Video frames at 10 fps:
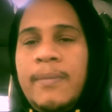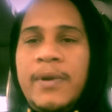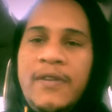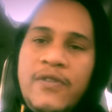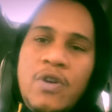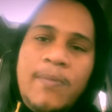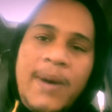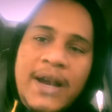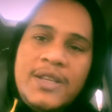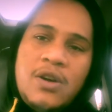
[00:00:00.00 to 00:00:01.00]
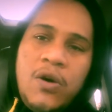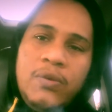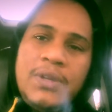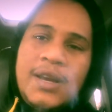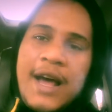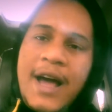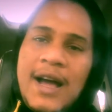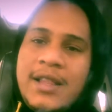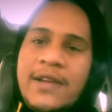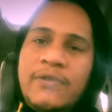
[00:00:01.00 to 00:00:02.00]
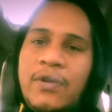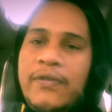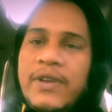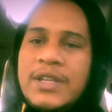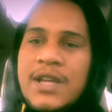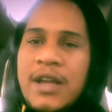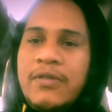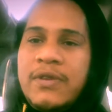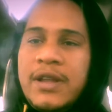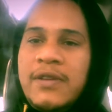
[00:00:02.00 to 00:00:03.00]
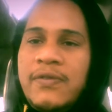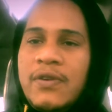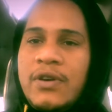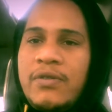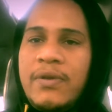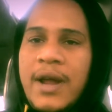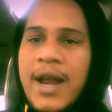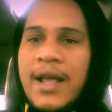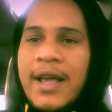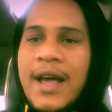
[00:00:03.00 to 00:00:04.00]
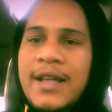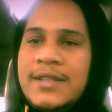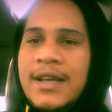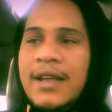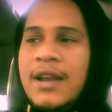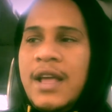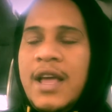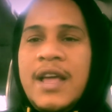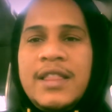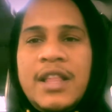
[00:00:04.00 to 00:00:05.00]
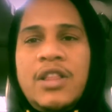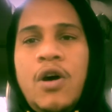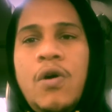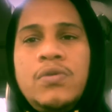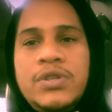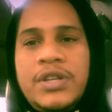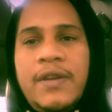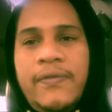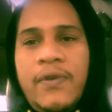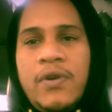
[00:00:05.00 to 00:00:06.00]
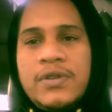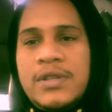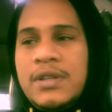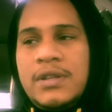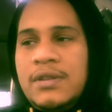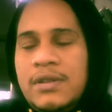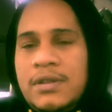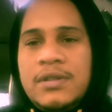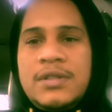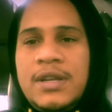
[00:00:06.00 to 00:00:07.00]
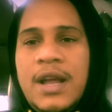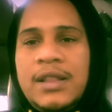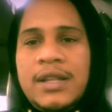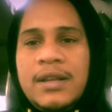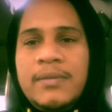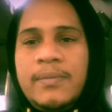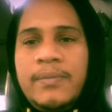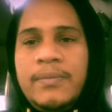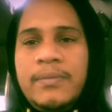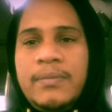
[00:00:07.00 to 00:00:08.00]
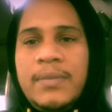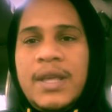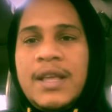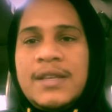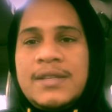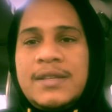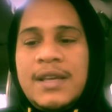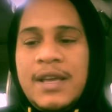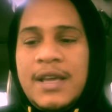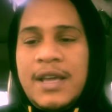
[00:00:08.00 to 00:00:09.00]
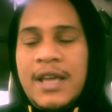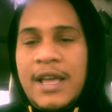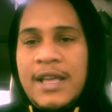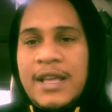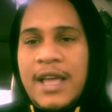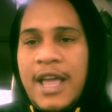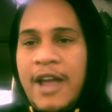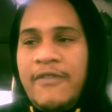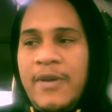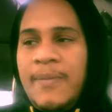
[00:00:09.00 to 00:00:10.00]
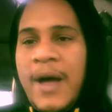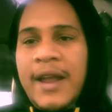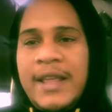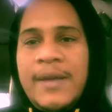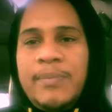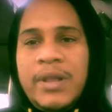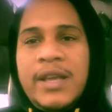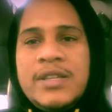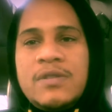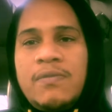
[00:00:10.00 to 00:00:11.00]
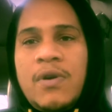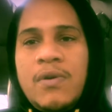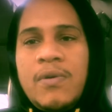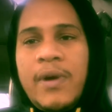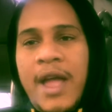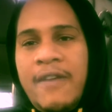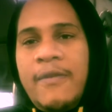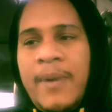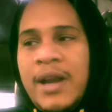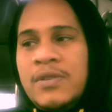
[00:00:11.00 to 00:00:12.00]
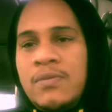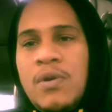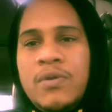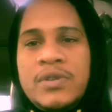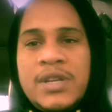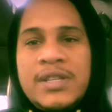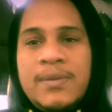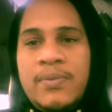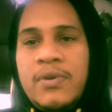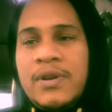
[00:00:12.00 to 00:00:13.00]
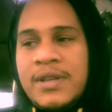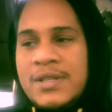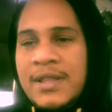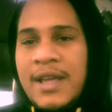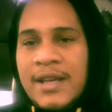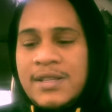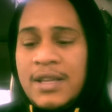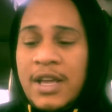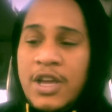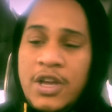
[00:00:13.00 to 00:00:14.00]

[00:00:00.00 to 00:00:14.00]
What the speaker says: But if nobody's holding a high level of integrity for creating content, then the whole shit falls to nothing. Because everybody plays a role. Everybody's role is just important as the next.